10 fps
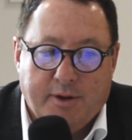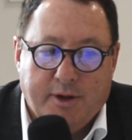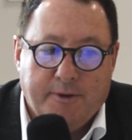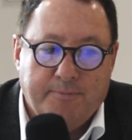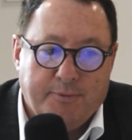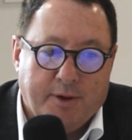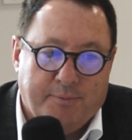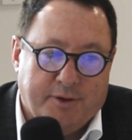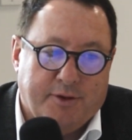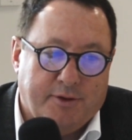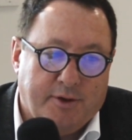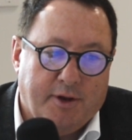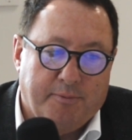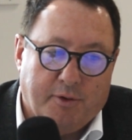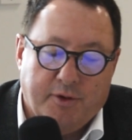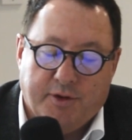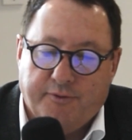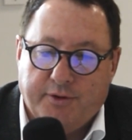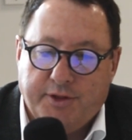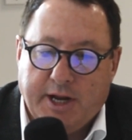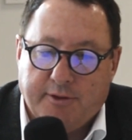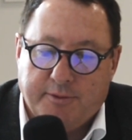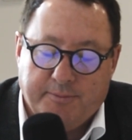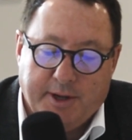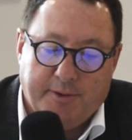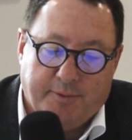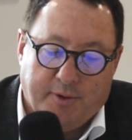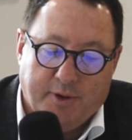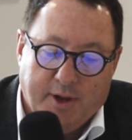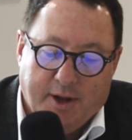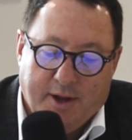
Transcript: a business that employs over 1,000 people,